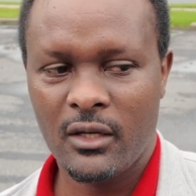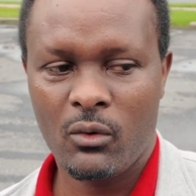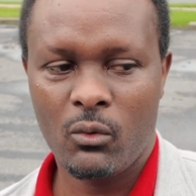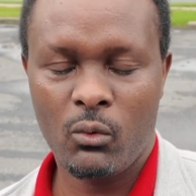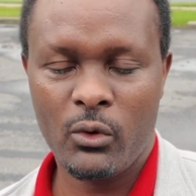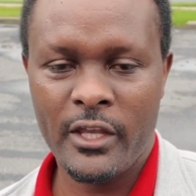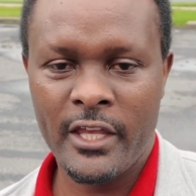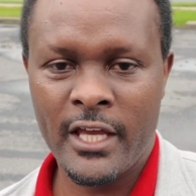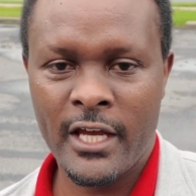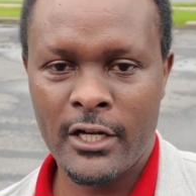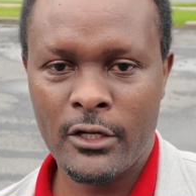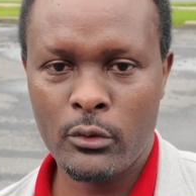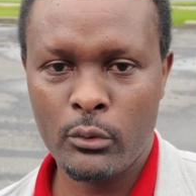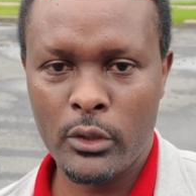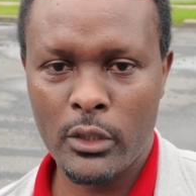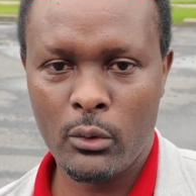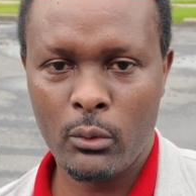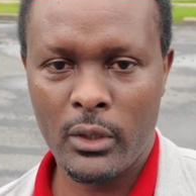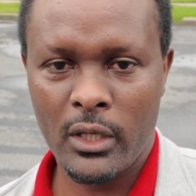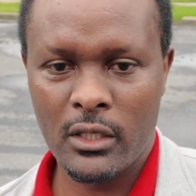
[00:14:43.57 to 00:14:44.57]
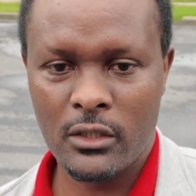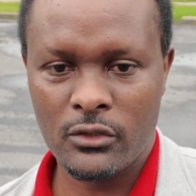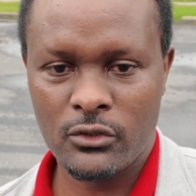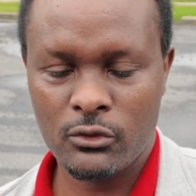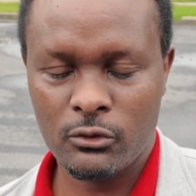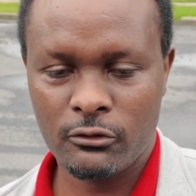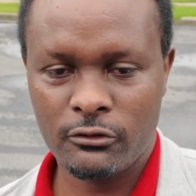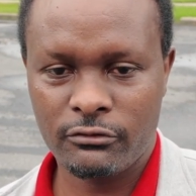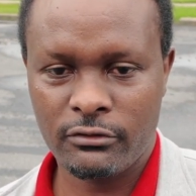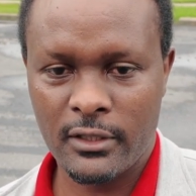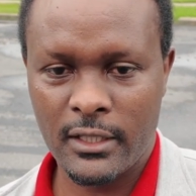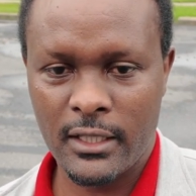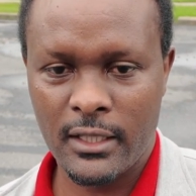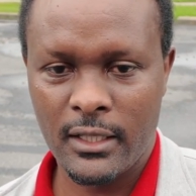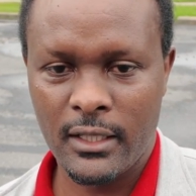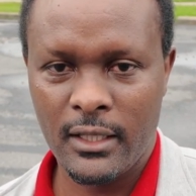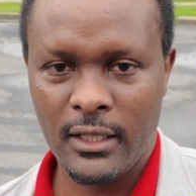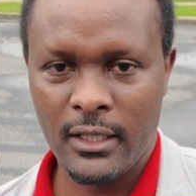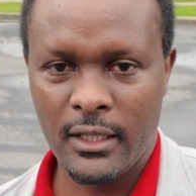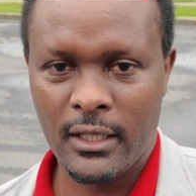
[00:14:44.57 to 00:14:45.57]
We are doing well so far,
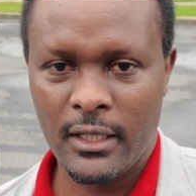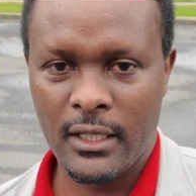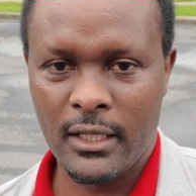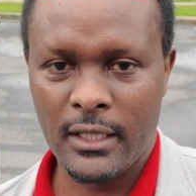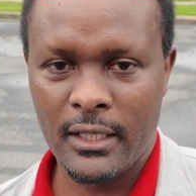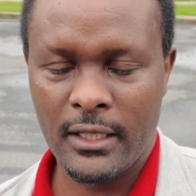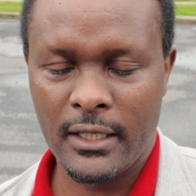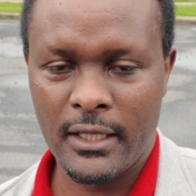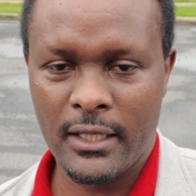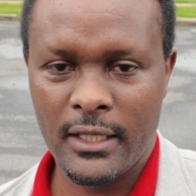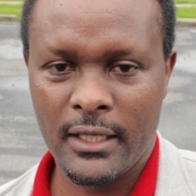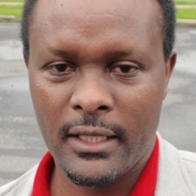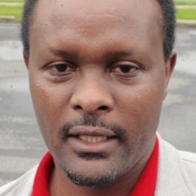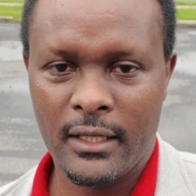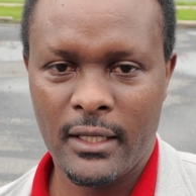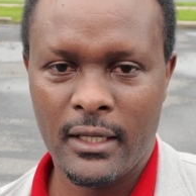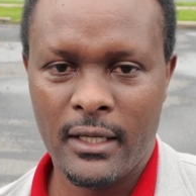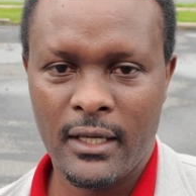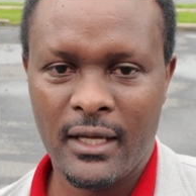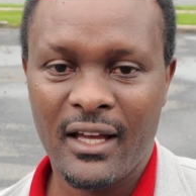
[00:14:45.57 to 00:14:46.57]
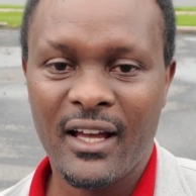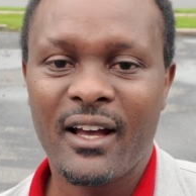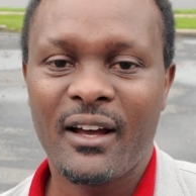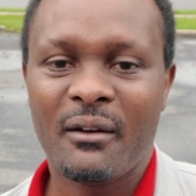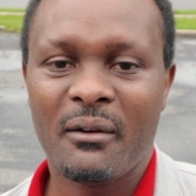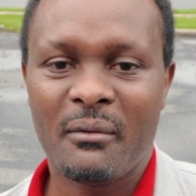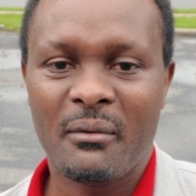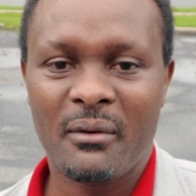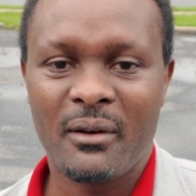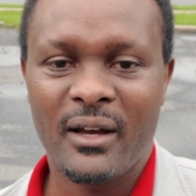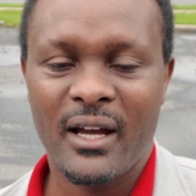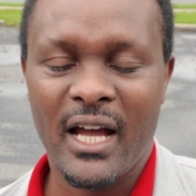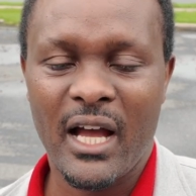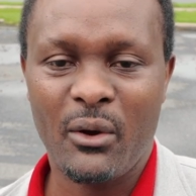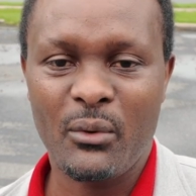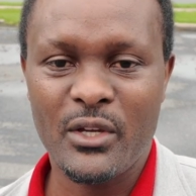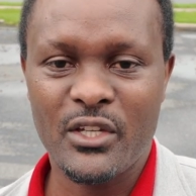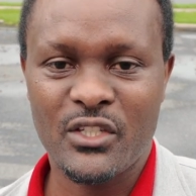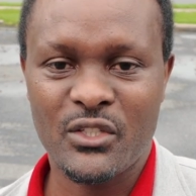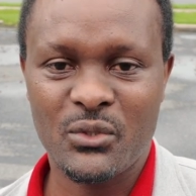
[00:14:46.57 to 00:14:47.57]
and I
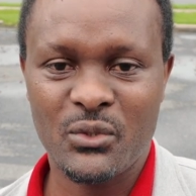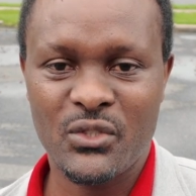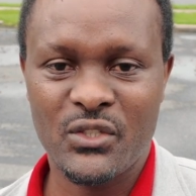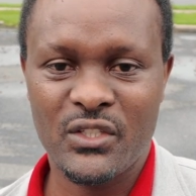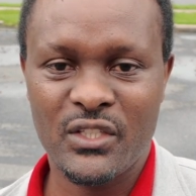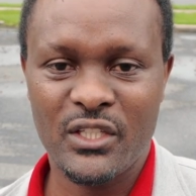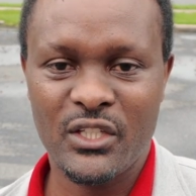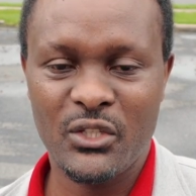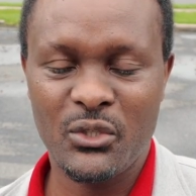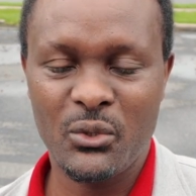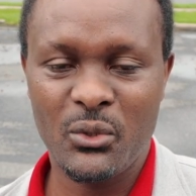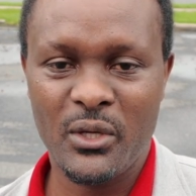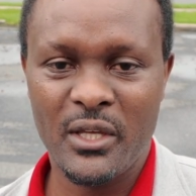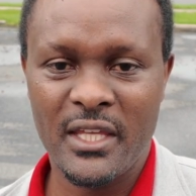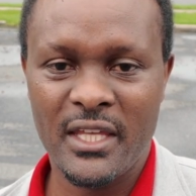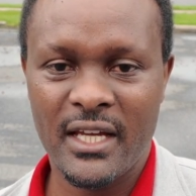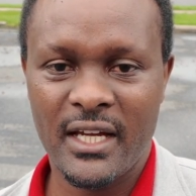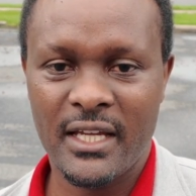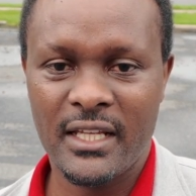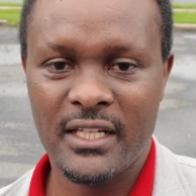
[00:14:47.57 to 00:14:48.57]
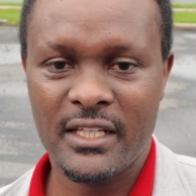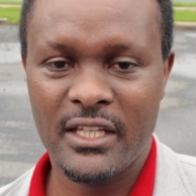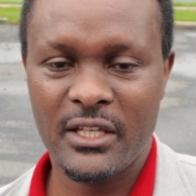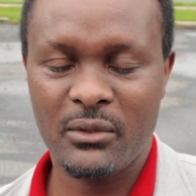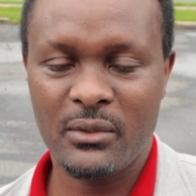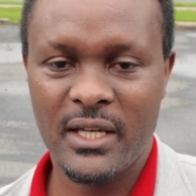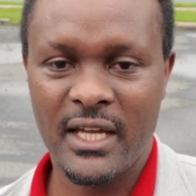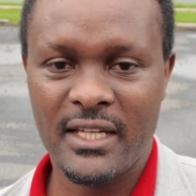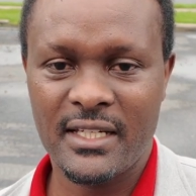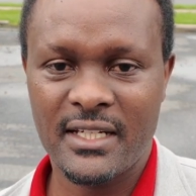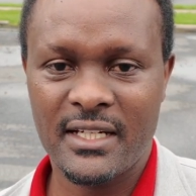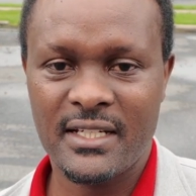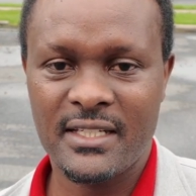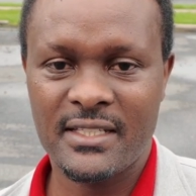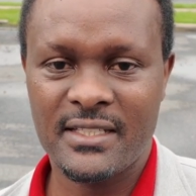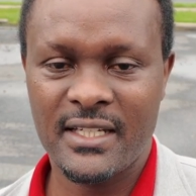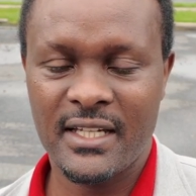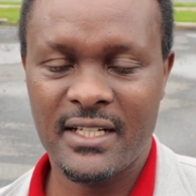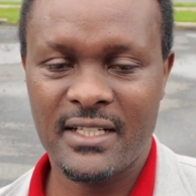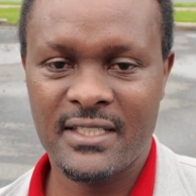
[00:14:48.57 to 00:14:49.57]
wish to see you here in the United
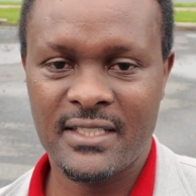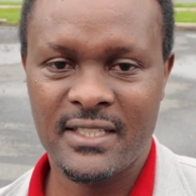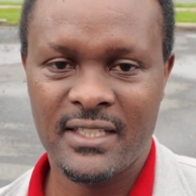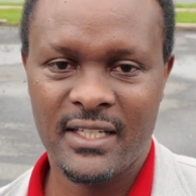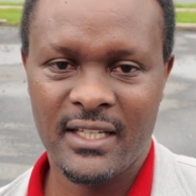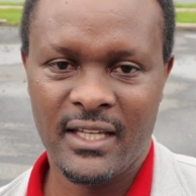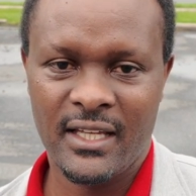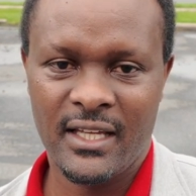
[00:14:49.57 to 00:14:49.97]
States